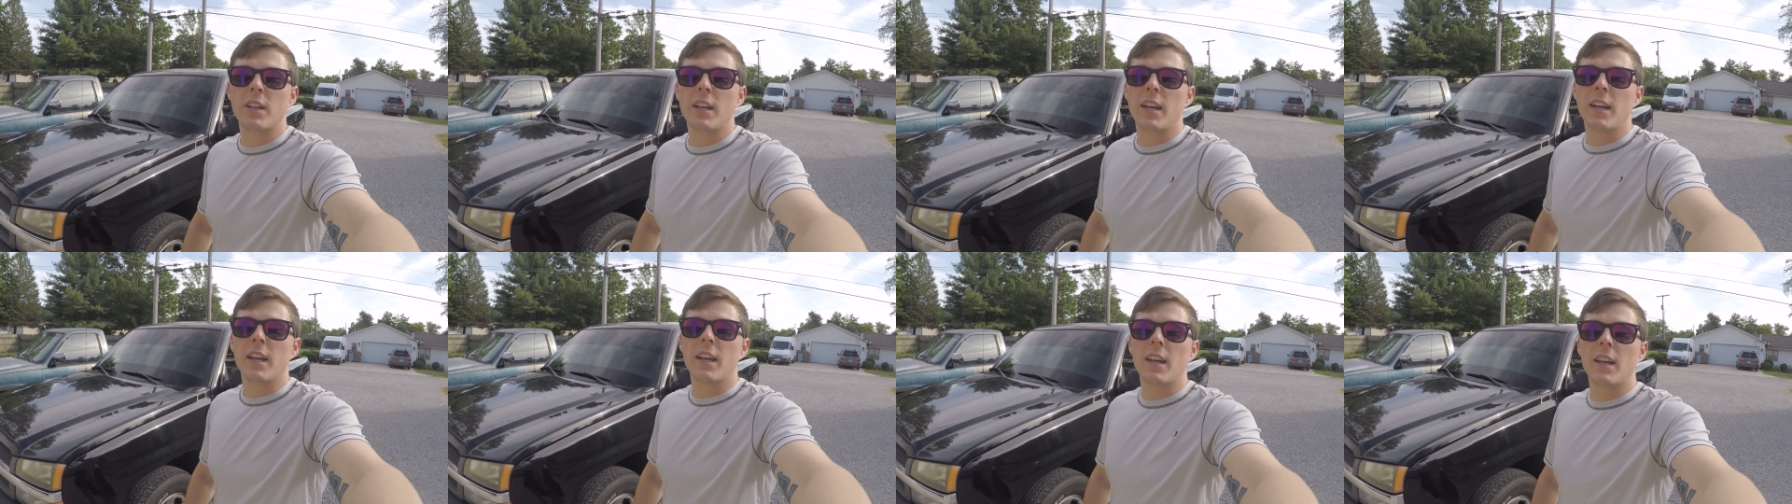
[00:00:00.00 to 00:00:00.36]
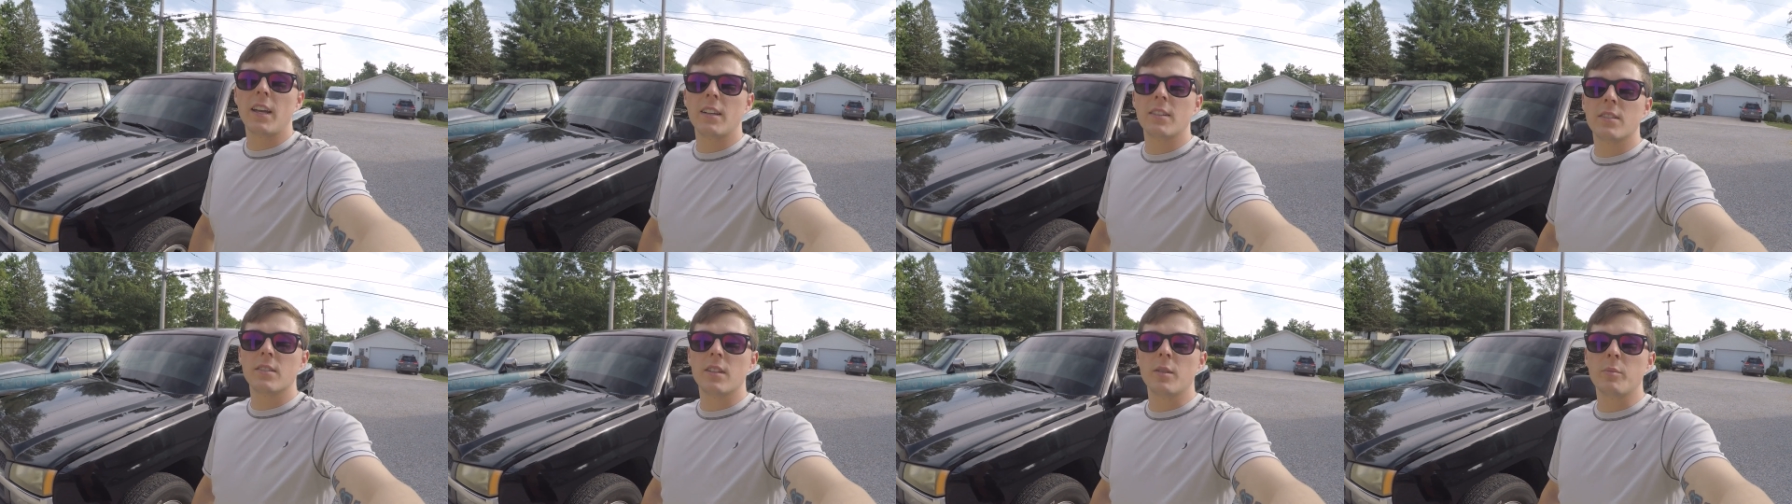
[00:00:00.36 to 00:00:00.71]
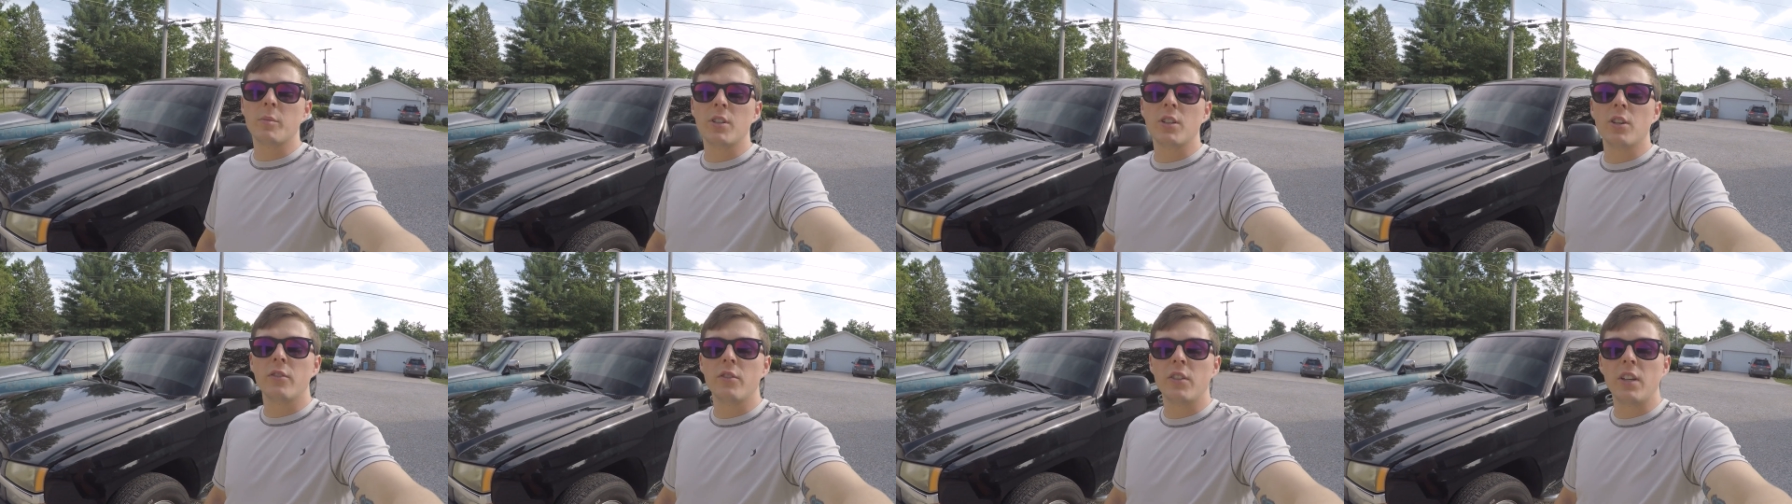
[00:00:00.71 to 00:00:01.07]
and let me
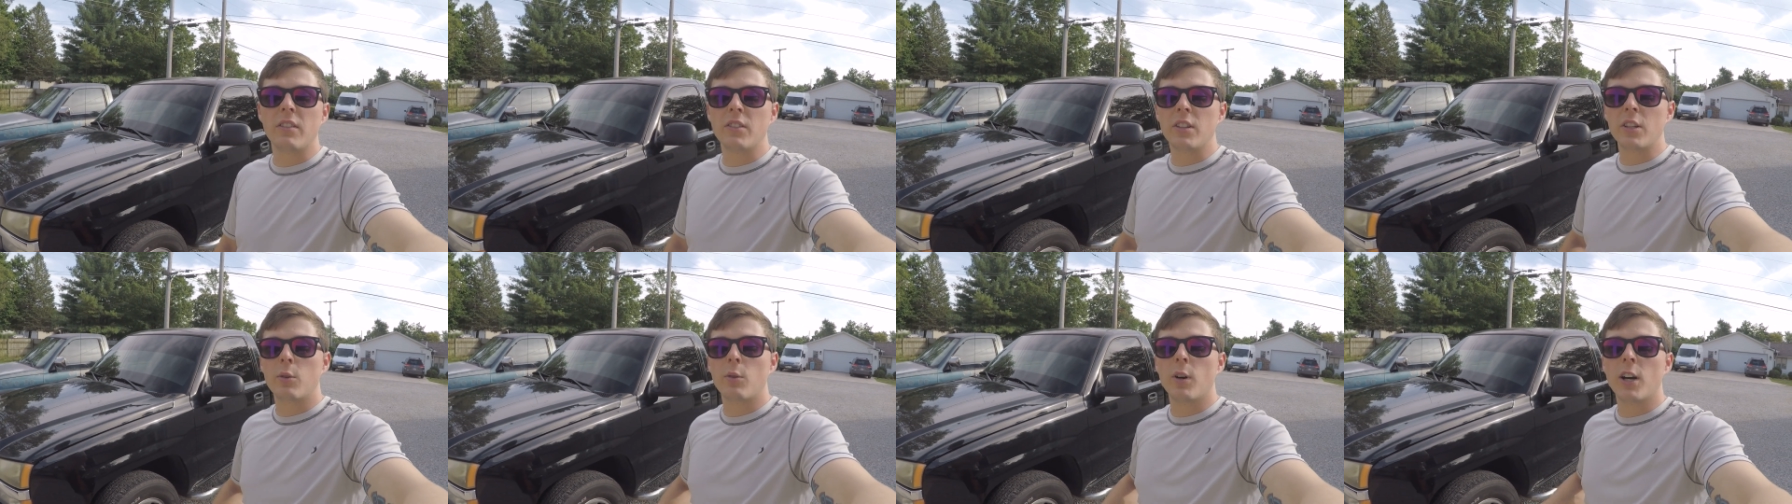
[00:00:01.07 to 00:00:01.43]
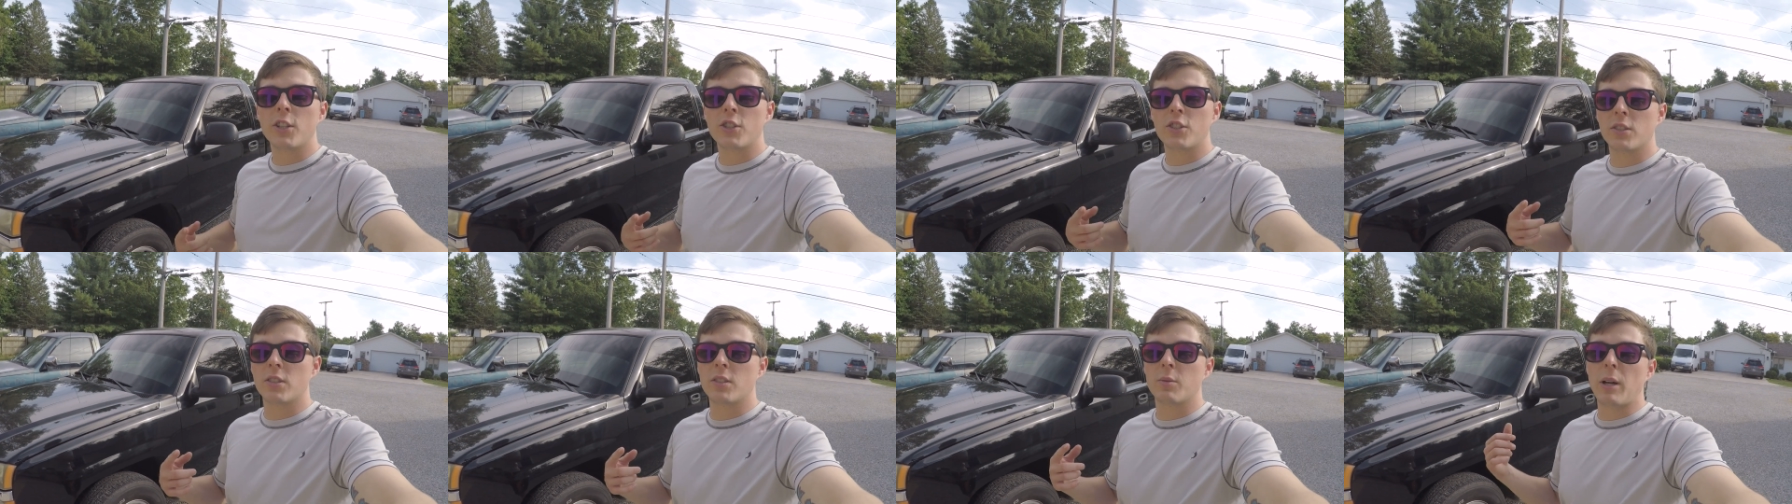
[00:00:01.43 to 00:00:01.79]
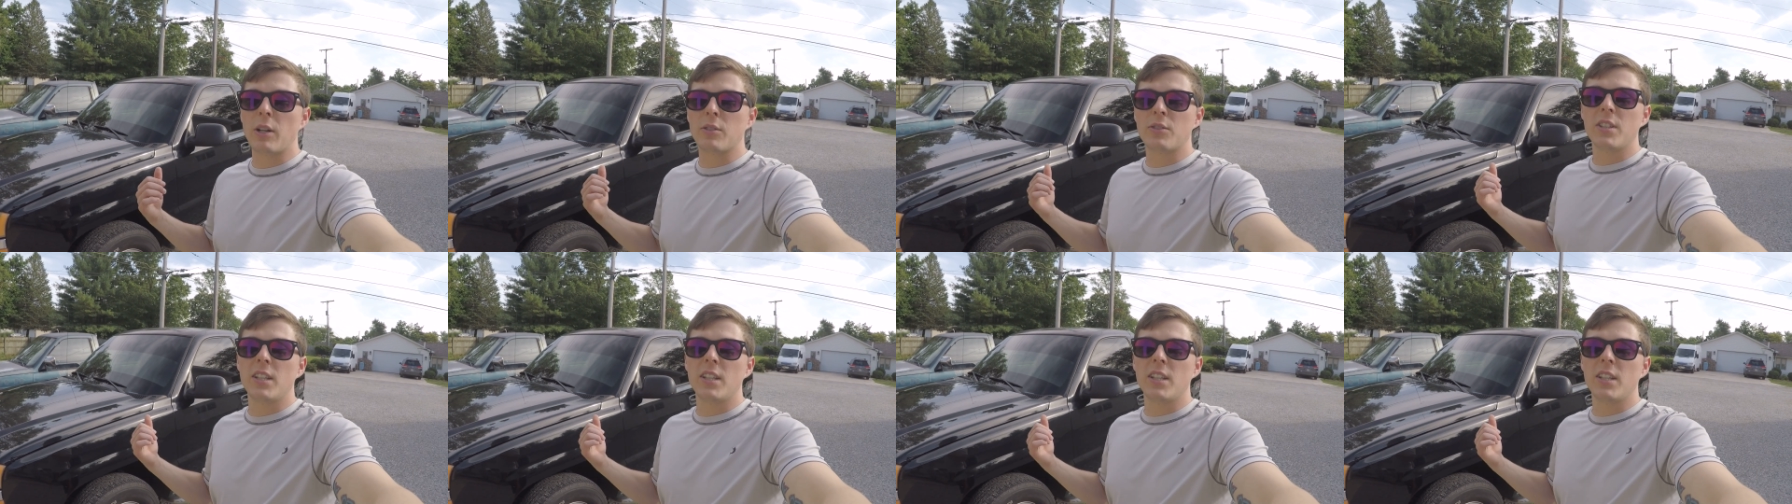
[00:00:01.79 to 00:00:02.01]
know if you have any questions about